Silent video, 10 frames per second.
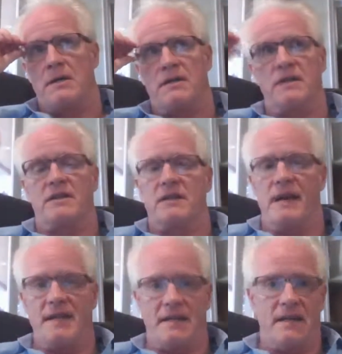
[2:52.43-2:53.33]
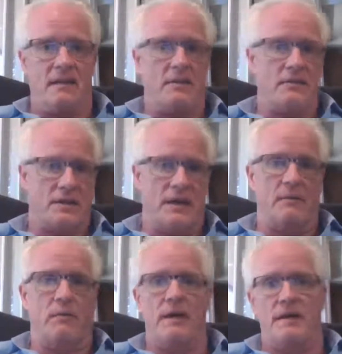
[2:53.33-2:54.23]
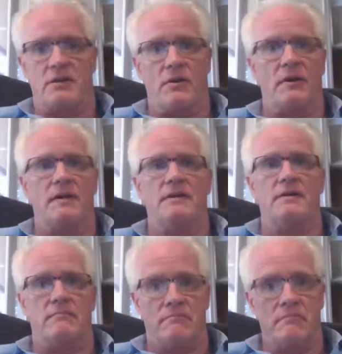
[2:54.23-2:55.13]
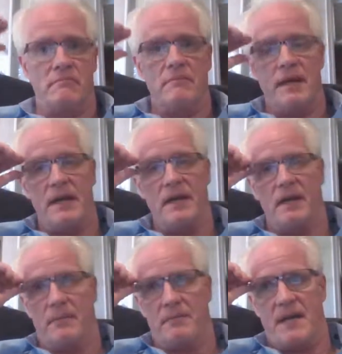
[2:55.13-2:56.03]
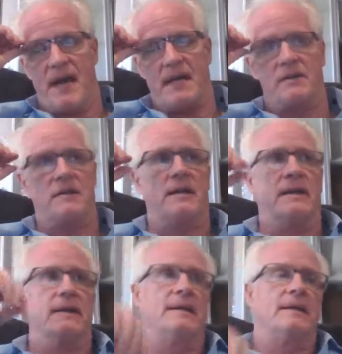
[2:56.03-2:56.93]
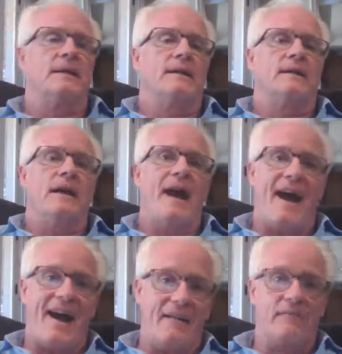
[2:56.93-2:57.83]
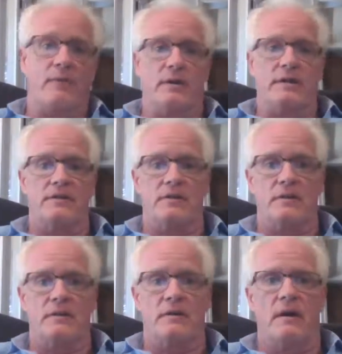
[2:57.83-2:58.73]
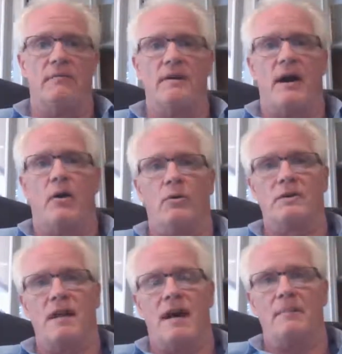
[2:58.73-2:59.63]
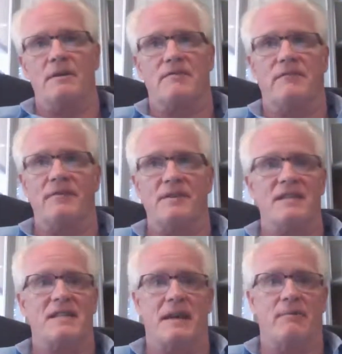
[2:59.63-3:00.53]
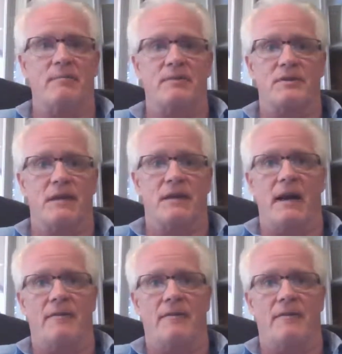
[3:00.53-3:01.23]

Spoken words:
Since 1913, when they started the income tax, the average of that whole time is 57%, the